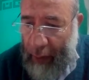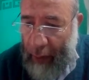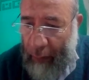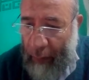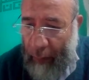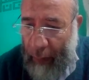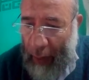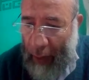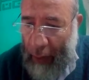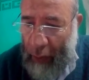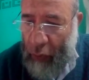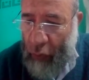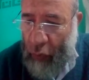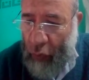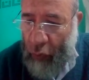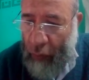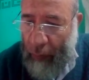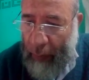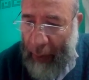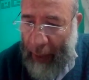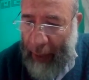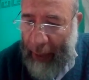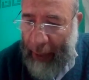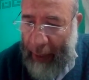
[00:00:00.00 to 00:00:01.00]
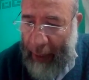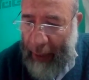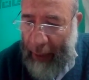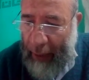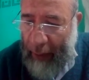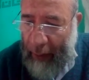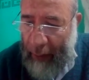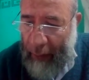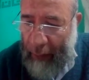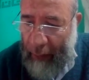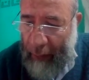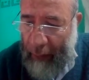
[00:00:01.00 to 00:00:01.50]
blood group
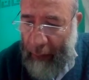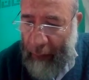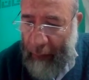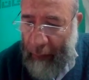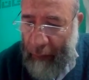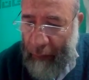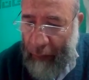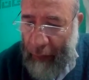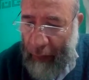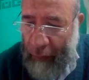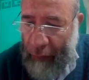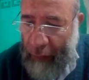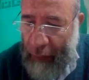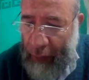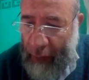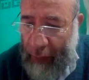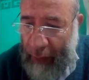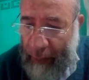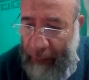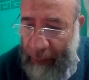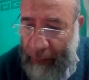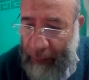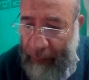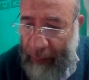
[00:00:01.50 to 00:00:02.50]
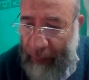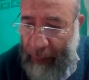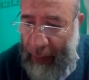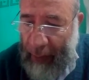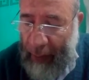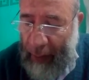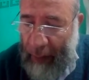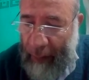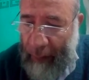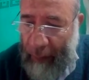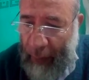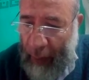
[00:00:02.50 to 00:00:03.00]
A 50,
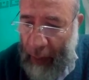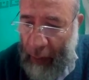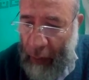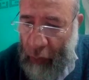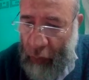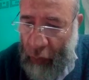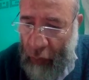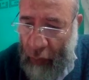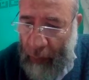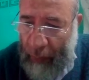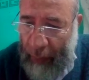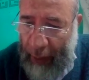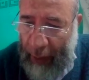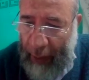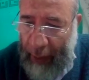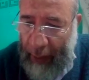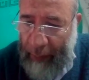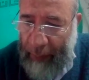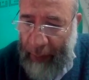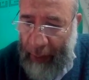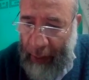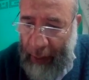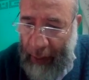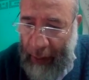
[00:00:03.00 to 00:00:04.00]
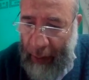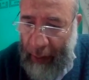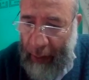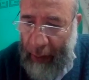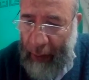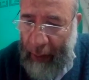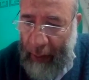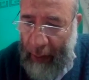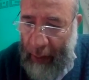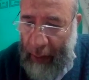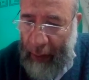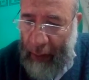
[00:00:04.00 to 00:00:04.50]
blood group AB
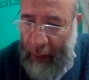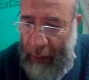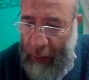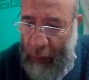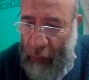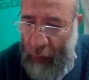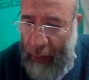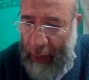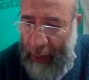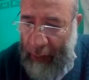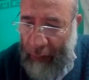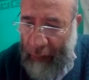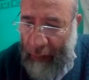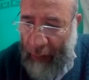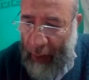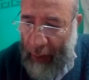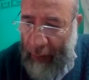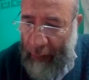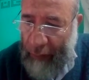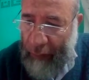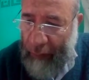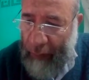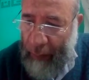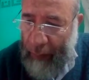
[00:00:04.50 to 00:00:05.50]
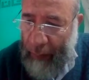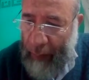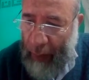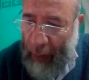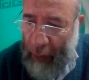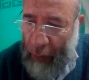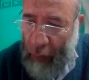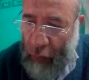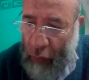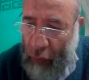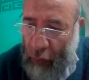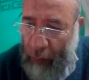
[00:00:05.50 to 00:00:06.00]
25,
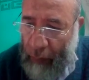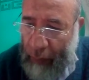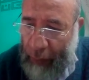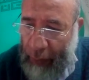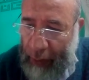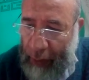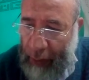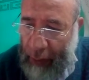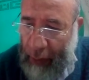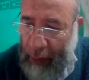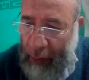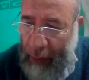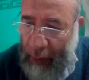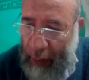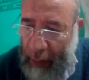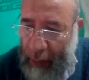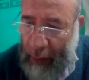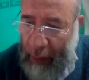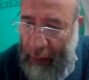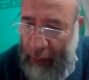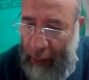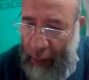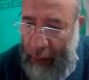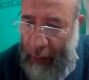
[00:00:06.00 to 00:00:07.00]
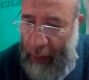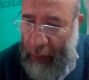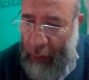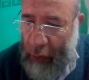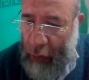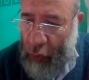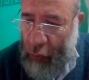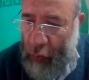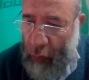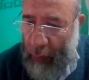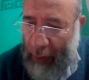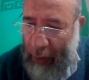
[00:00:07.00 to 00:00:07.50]
blood group B
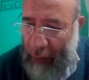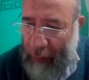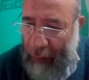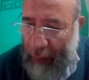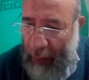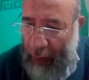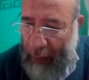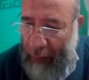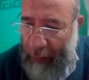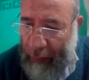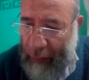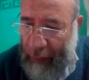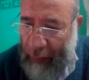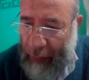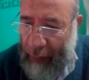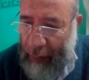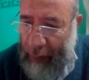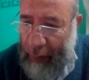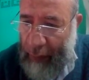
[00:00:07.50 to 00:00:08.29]
25.